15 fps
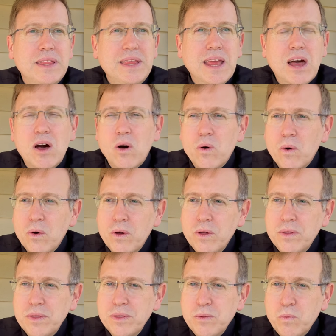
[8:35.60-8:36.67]
Now,
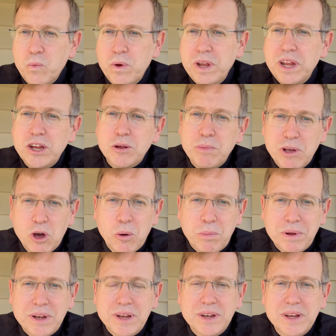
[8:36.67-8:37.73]
we need to be
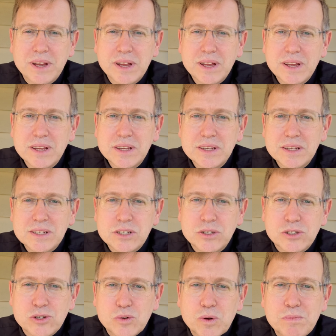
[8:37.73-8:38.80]
open to
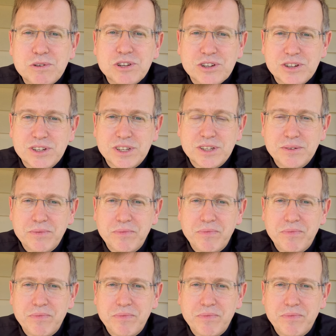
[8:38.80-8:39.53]
the scriptures.